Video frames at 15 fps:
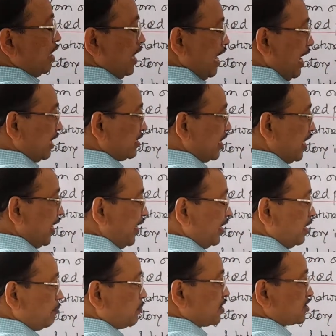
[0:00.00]
at the
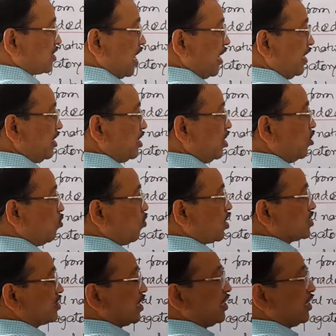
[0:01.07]
negative side, once the